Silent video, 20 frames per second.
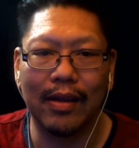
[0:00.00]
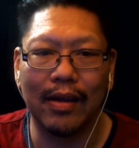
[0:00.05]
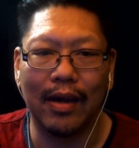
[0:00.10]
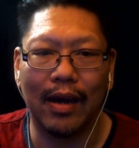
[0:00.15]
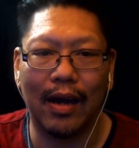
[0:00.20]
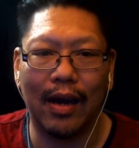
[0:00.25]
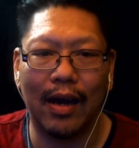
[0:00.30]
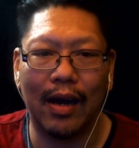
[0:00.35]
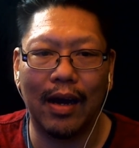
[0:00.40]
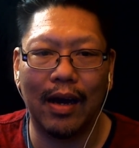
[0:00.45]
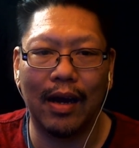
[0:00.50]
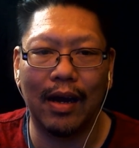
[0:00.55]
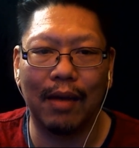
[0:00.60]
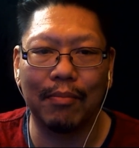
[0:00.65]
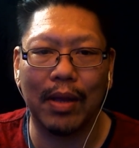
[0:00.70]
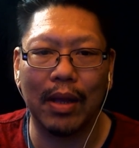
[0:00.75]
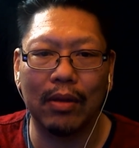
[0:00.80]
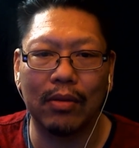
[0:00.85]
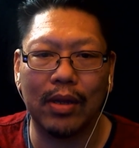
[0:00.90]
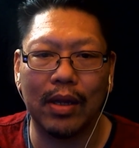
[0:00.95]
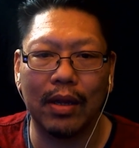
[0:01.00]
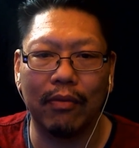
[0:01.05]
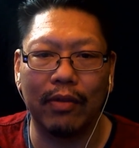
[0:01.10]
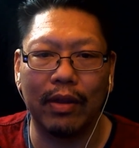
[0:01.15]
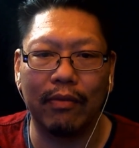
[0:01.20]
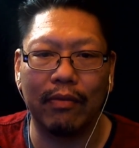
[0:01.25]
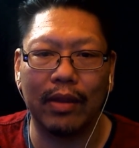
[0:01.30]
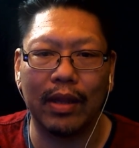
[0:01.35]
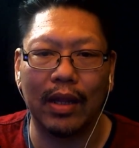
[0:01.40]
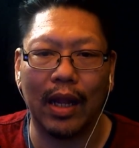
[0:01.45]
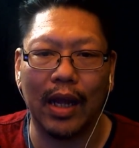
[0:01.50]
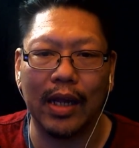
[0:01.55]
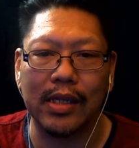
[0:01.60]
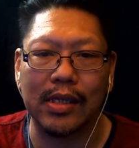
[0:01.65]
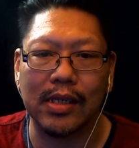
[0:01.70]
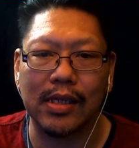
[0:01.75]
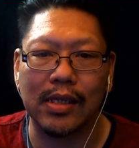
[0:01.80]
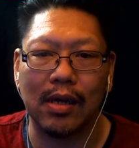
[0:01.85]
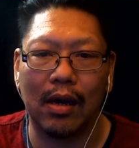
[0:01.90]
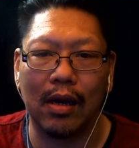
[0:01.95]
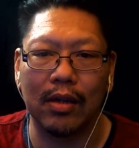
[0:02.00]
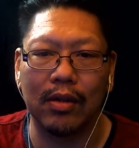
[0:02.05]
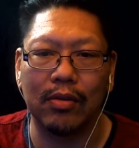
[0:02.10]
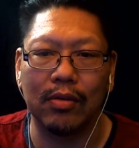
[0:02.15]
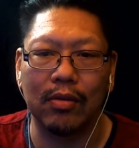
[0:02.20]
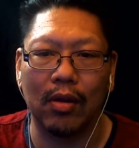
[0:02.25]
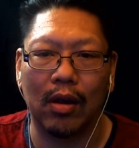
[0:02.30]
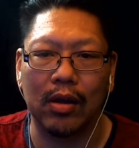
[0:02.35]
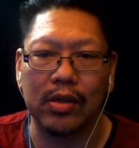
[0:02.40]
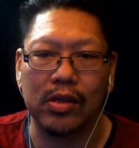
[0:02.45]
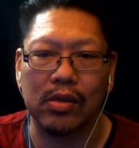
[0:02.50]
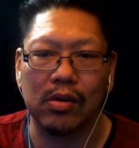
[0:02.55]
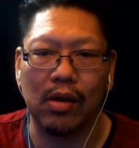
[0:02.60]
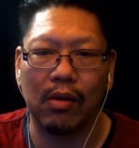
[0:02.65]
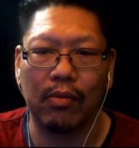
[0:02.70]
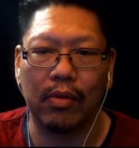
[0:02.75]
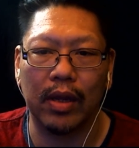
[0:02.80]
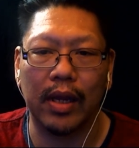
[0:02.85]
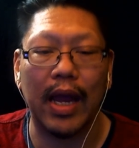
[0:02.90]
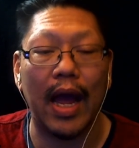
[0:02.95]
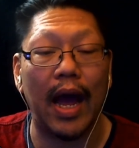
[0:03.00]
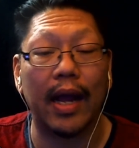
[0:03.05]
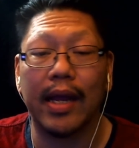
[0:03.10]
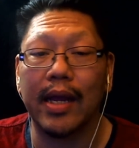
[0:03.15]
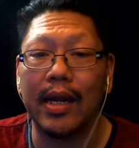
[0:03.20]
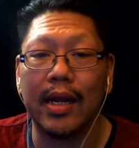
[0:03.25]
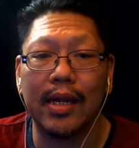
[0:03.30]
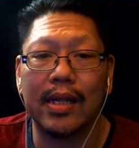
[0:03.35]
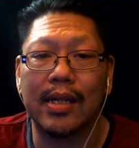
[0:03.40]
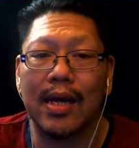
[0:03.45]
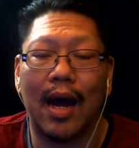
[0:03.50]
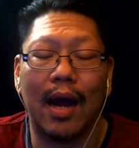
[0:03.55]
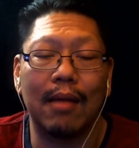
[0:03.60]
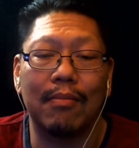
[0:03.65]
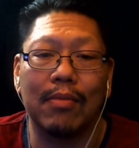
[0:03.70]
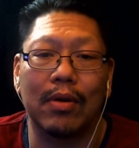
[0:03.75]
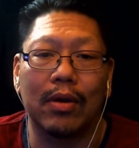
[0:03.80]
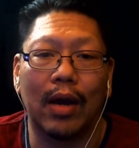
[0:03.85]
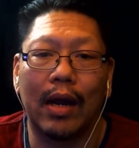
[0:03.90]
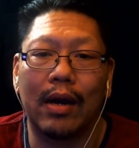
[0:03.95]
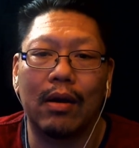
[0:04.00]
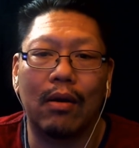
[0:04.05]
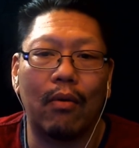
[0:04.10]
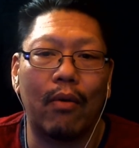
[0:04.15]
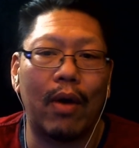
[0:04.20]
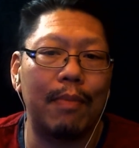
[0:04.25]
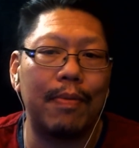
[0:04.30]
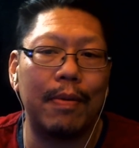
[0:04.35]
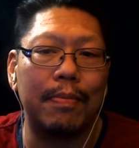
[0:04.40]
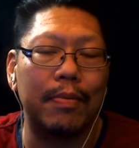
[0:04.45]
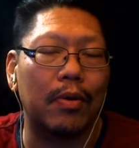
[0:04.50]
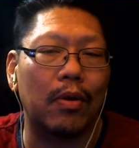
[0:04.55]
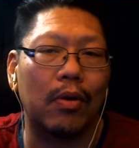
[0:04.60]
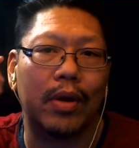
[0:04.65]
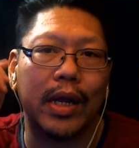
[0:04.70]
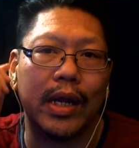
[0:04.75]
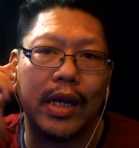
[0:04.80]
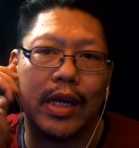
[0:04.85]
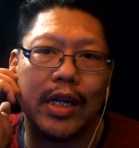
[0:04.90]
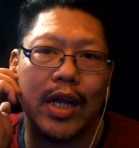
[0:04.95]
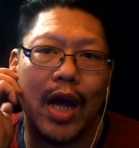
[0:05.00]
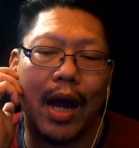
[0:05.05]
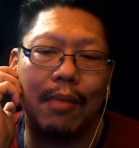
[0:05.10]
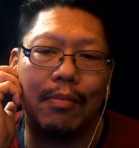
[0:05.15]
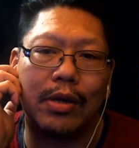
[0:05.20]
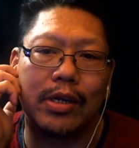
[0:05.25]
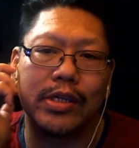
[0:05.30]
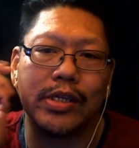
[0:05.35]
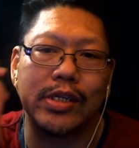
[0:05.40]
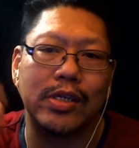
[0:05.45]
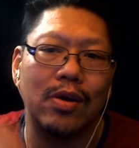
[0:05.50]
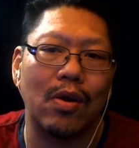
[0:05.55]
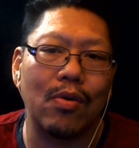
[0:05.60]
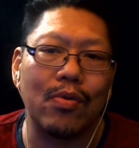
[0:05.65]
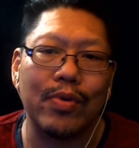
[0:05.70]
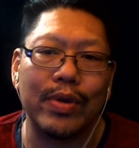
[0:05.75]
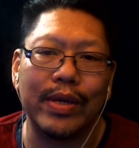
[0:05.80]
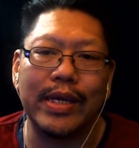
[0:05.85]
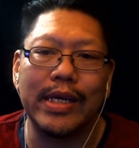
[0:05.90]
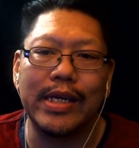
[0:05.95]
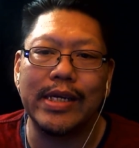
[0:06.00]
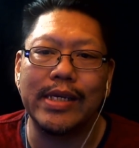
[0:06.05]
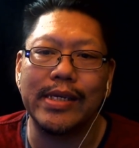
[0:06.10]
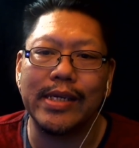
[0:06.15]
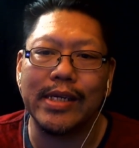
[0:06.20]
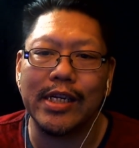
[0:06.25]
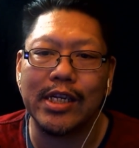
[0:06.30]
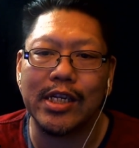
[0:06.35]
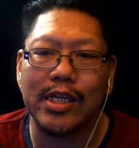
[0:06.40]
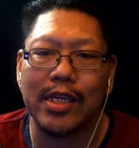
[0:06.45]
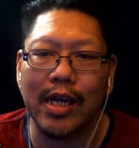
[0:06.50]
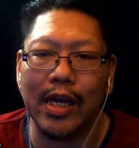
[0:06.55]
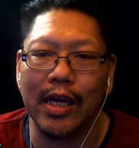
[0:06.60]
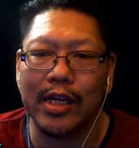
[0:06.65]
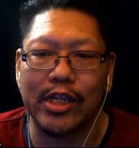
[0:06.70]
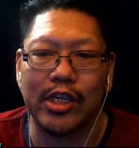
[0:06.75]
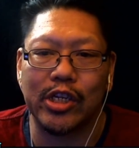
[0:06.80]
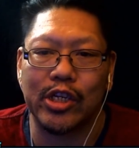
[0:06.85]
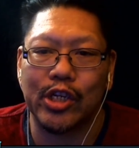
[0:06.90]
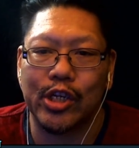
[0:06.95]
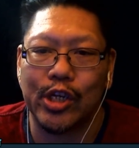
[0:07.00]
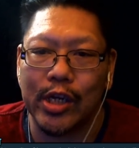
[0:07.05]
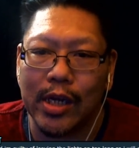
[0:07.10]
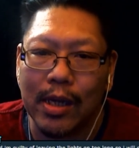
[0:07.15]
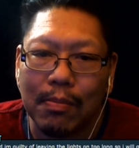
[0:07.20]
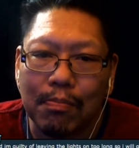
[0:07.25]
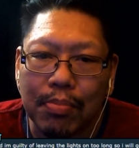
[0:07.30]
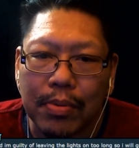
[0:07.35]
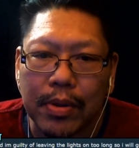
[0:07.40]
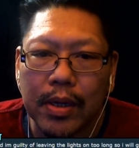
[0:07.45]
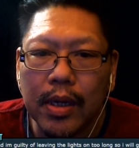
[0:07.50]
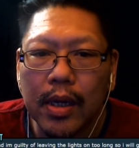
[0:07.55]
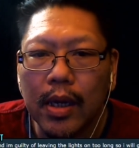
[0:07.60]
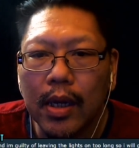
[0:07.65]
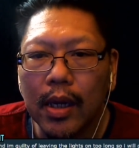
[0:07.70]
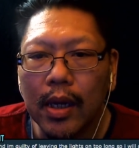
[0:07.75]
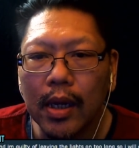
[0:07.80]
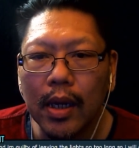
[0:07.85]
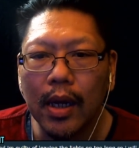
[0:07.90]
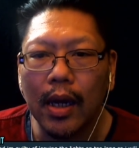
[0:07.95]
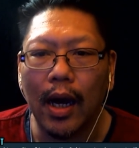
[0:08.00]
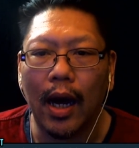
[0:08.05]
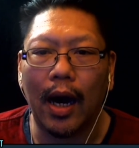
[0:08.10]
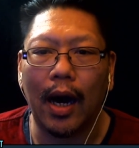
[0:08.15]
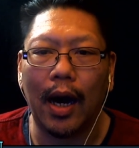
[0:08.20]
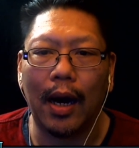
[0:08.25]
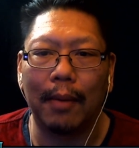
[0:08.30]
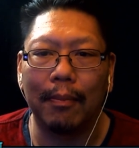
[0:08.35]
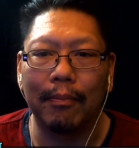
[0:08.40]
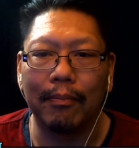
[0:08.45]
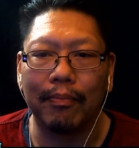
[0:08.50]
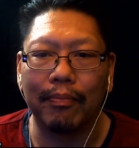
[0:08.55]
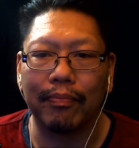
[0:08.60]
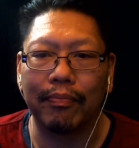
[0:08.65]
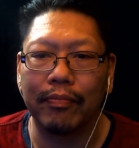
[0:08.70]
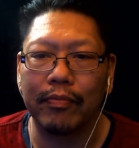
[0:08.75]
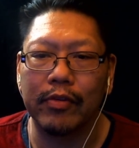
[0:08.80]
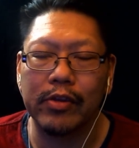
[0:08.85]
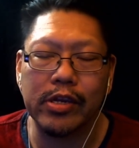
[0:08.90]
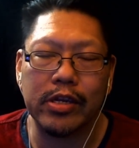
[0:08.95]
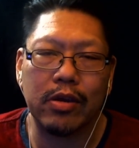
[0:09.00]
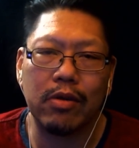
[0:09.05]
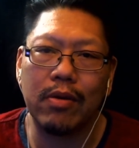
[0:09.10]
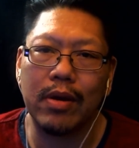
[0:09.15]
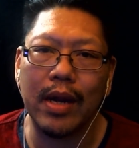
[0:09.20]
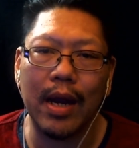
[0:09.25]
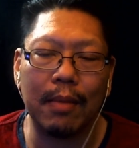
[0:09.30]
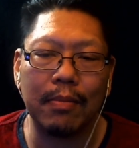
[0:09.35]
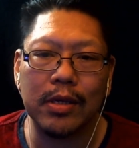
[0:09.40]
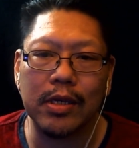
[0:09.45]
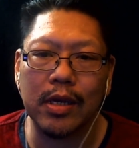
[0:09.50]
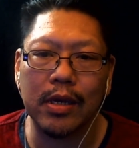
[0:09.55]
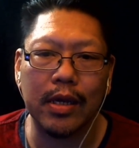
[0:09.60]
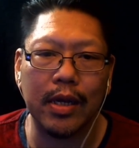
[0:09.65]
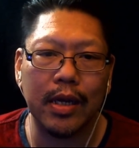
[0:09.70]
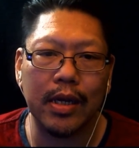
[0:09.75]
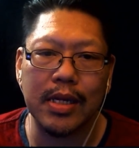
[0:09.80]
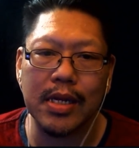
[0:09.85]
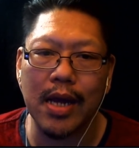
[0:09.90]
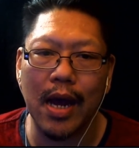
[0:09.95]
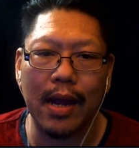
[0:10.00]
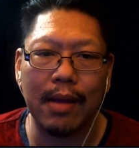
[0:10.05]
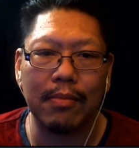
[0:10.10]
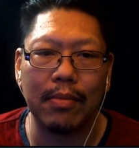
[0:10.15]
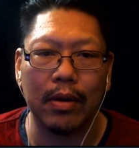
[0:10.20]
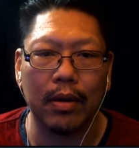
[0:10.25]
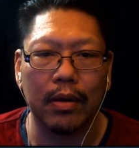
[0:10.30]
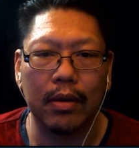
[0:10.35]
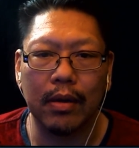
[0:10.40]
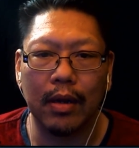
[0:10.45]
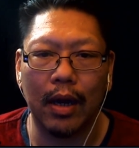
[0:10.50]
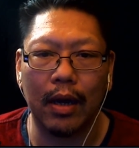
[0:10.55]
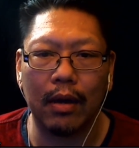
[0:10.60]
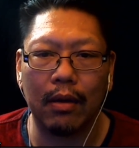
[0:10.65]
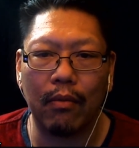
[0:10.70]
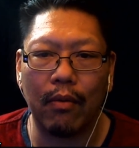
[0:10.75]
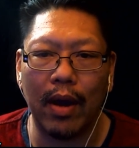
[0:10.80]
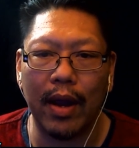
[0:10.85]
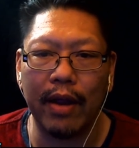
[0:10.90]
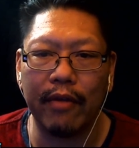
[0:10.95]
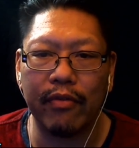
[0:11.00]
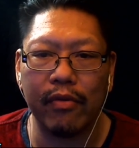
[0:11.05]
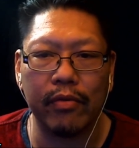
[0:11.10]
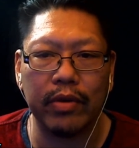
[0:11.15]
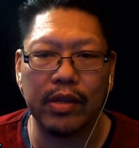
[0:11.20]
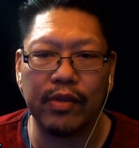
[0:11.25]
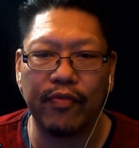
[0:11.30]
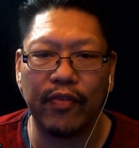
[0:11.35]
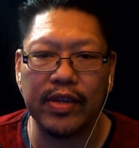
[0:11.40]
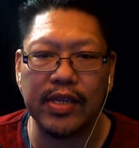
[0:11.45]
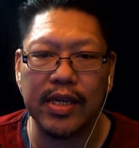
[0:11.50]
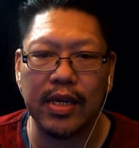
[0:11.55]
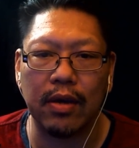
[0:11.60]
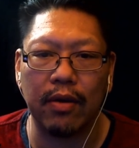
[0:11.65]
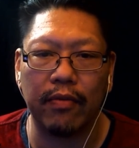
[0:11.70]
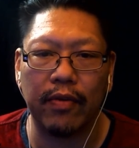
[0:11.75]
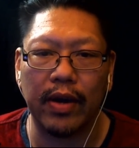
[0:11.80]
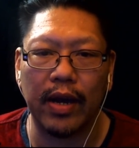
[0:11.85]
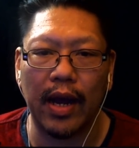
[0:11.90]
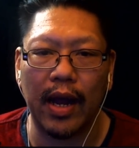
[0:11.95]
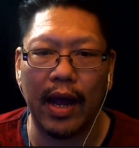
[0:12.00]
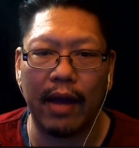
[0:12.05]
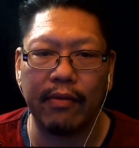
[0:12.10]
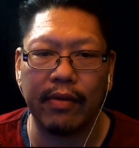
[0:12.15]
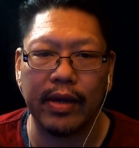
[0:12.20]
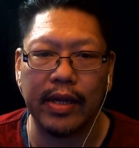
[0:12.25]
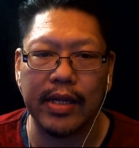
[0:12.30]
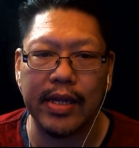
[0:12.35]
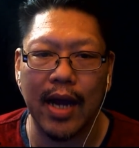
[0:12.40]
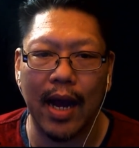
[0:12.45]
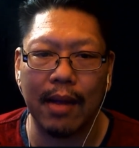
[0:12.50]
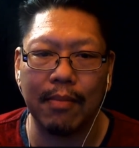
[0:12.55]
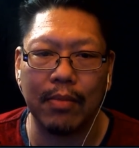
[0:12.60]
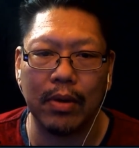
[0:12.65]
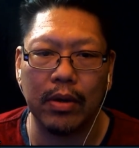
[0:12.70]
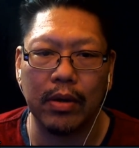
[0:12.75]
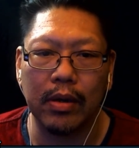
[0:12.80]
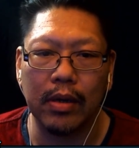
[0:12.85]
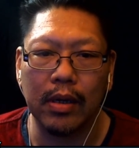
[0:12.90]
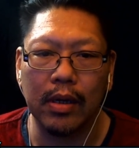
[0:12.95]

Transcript: I'm guilty of leaving the lights on too long, so I will. Yeah, get a timer. I don't know why people don't get a timer. It's so easy. It's cheap. Just go on Amazon and get a timer. I don't know why everyone's fussing over not having a timer.